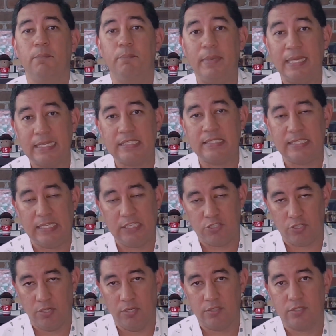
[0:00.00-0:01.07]
big C
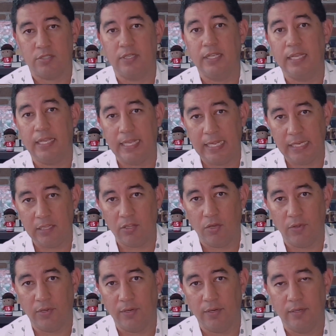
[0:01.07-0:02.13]
church, any
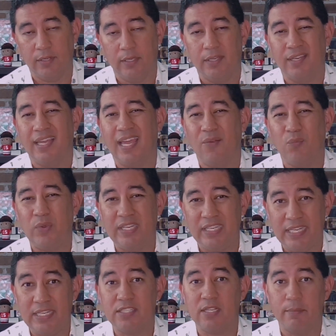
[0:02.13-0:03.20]
longer. And we
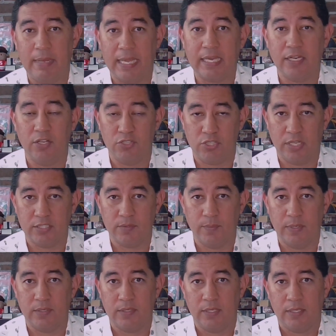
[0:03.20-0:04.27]
need to make an
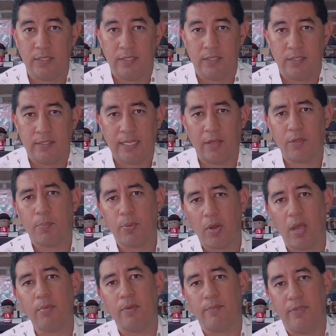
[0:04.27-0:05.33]
adjustment. Now, the
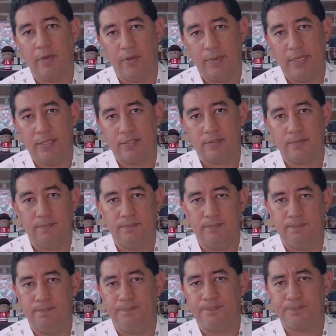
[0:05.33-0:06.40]
problem, though, is
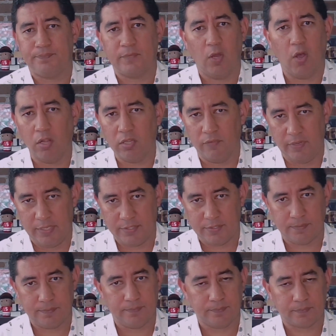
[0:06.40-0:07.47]
all of
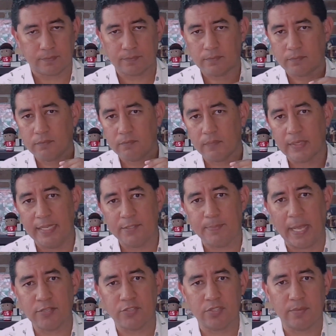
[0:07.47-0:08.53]
us, as
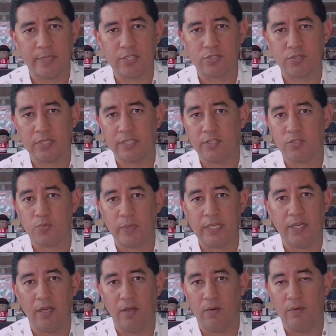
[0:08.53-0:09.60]
pastors and ministry leaders, we
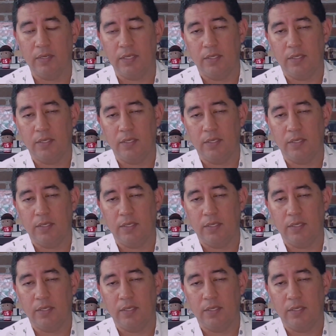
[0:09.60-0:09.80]
know